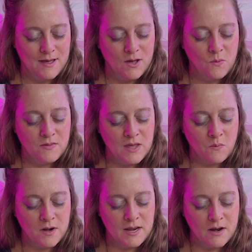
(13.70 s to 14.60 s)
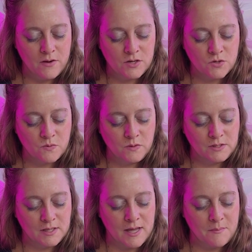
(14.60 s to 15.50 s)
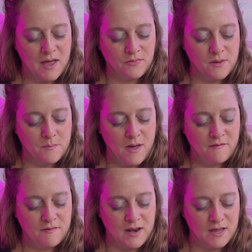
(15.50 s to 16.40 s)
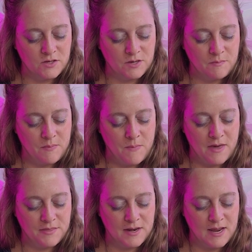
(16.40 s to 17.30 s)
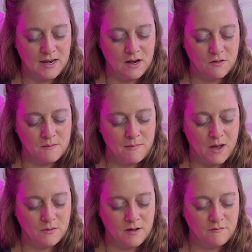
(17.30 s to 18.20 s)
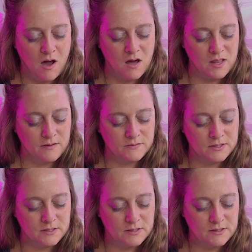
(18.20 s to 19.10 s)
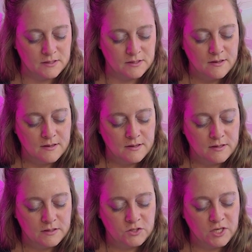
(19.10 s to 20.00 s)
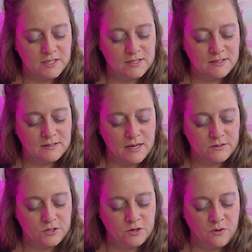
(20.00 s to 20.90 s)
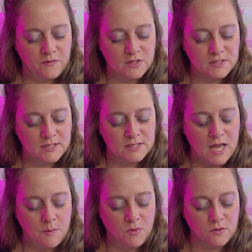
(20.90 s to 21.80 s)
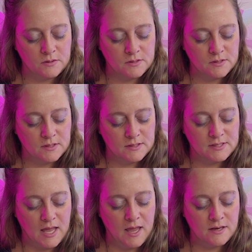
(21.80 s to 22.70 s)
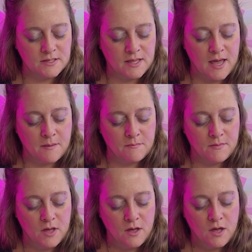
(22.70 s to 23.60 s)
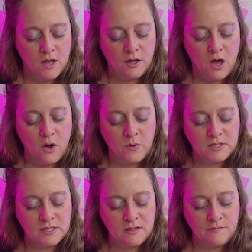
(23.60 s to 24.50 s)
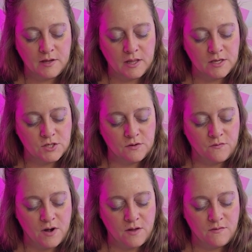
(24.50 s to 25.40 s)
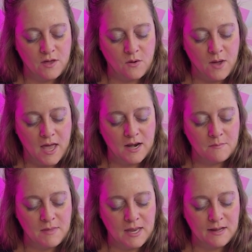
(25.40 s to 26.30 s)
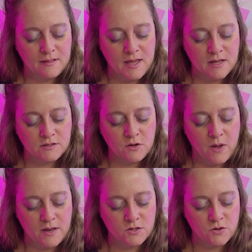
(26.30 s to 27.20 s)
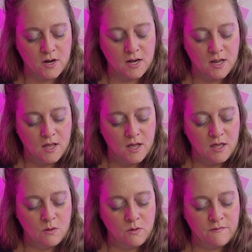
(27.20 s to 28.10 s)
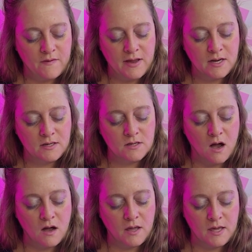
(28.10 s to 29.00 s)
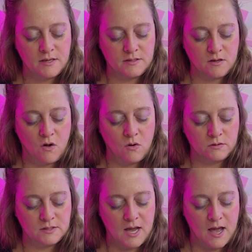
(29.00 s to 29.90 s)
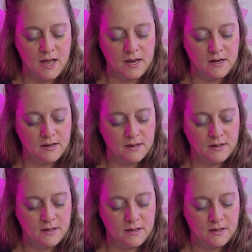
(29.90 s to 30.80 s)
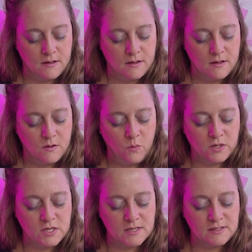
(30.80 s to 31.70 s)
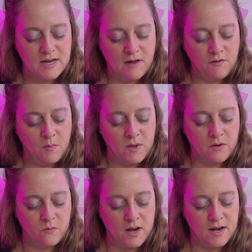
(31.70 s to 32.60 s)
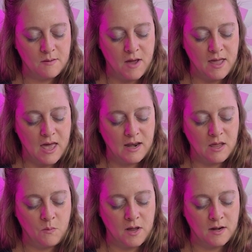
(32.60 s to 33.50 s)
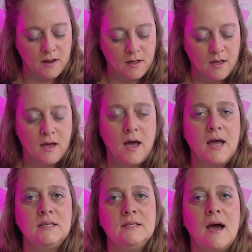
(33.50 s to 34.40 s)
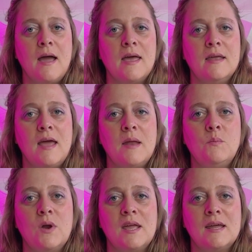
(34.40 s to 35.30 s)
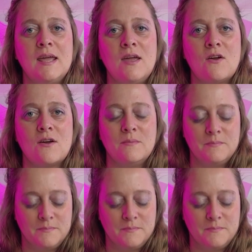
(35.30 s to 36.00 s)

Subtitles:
When they were nearing Jerusalem at the Bethphage and Bethany near the Mount of Olives, Jesus sent 2 of his disciples, saying to them, "Go into the village in front of you, and immediately as you enter it, you will find a donkey's colt tied, which has never been ridden by anyone. Untie it and bring it here.